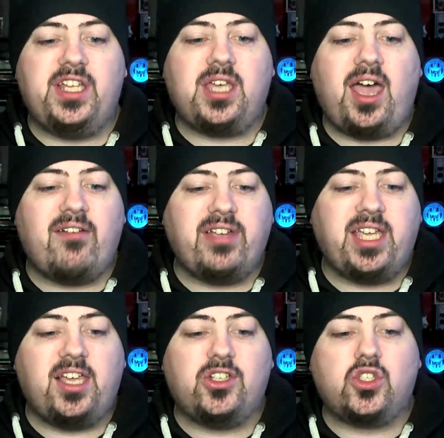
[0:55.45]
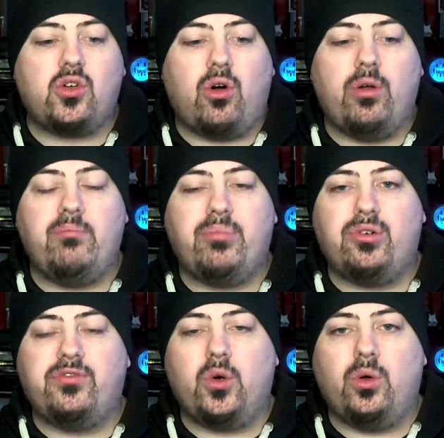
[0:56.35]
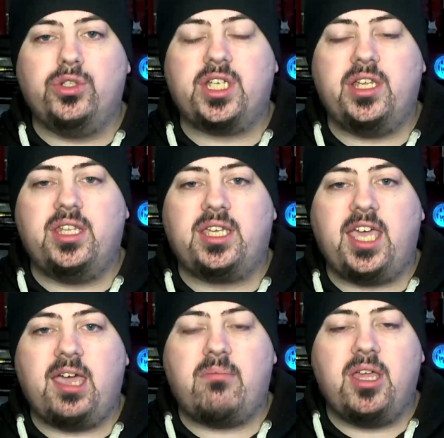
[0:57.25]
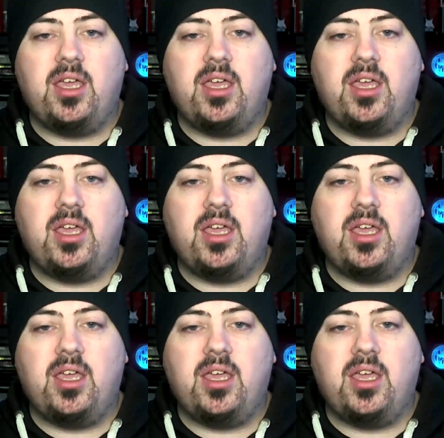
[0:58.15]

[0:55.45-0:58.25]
Harry Kane scoring both goals in the game.